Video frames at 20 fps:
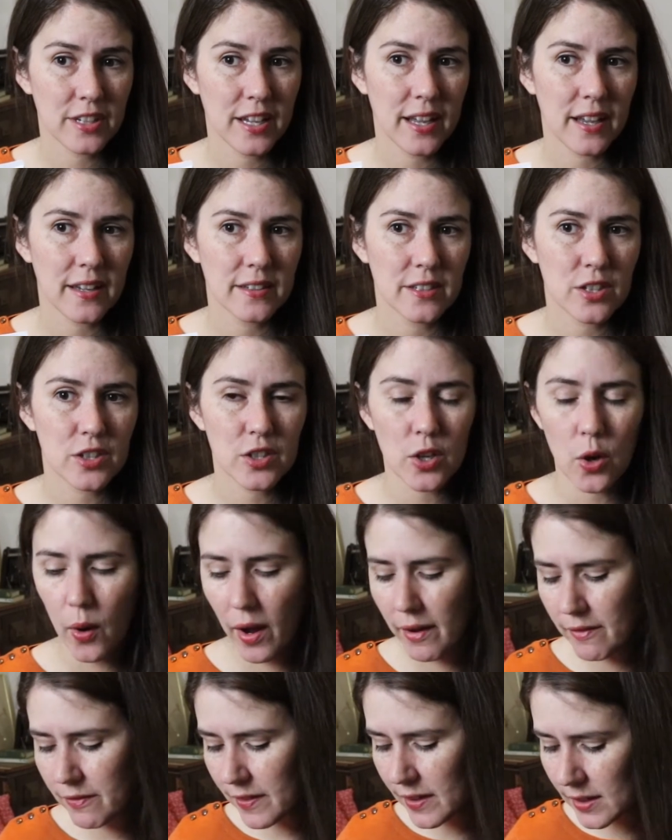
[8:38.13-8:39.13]
And so
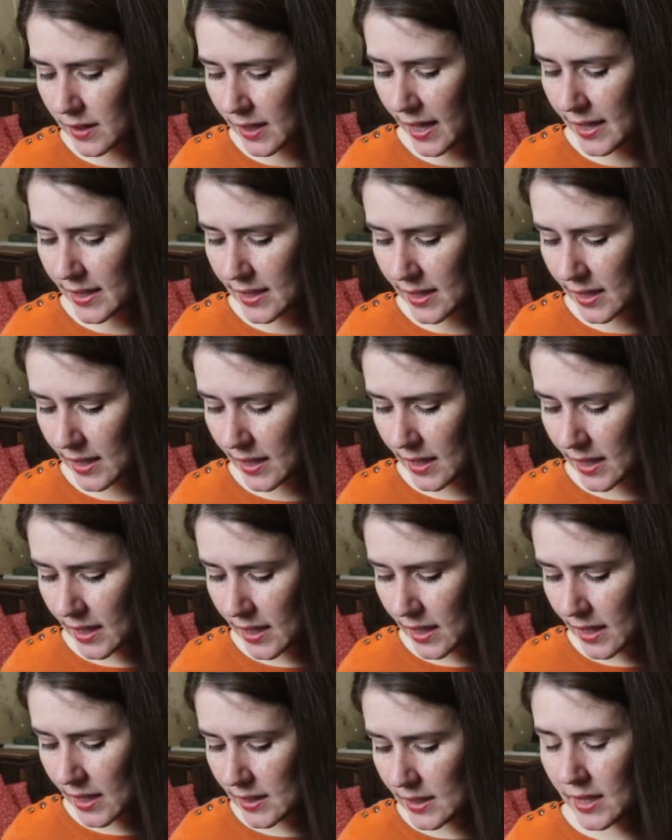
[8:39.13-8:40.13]
I feel like
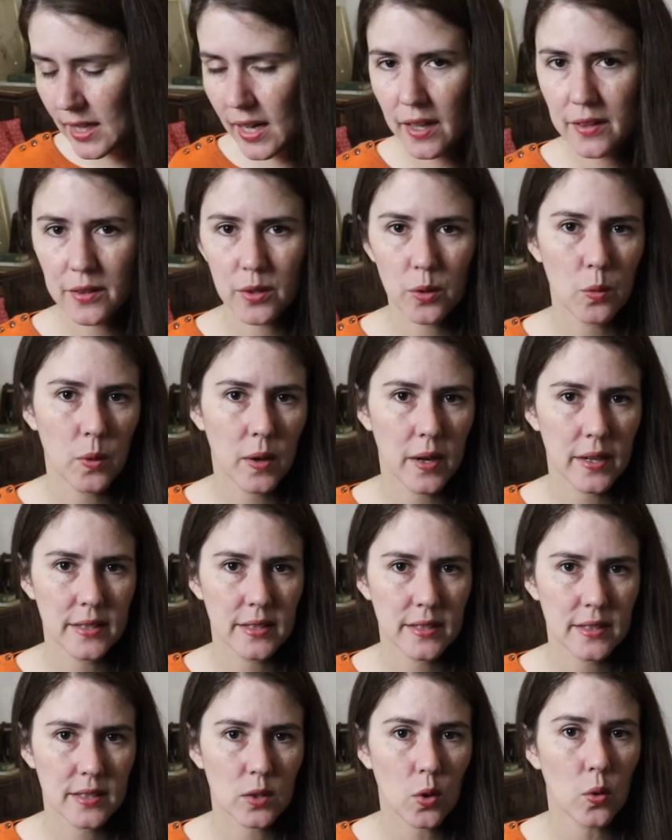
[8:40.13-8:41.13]
the other
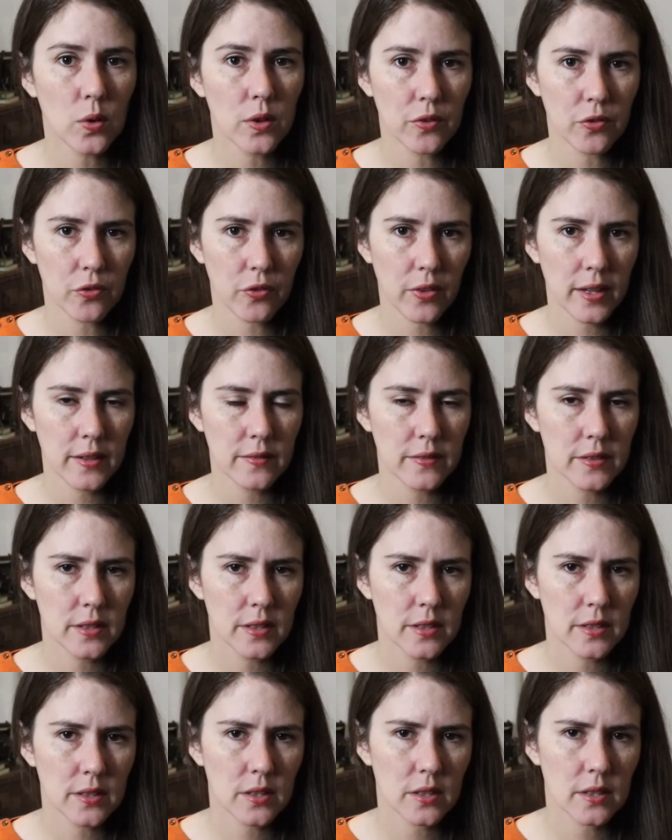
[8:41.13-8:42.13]
ones or the
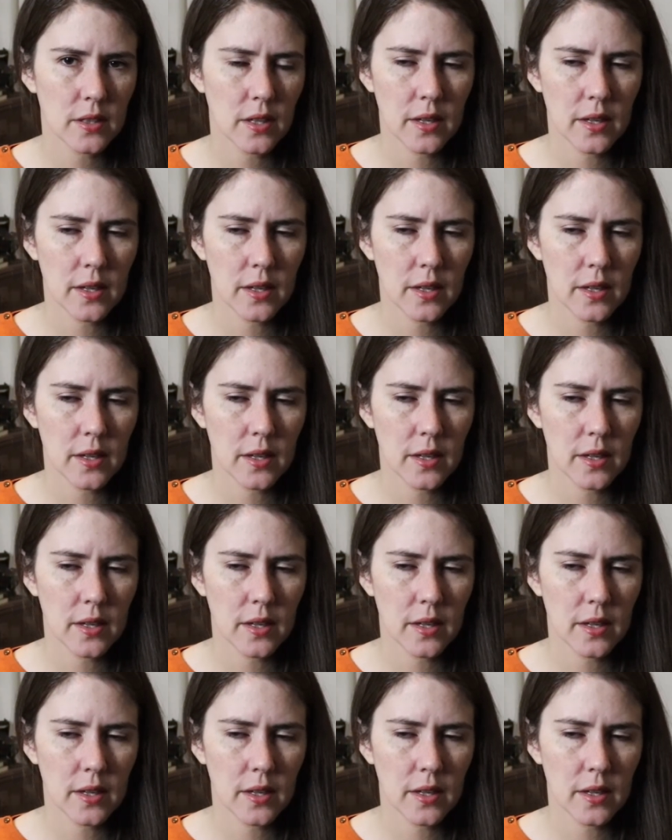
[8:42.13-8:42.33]
flavors,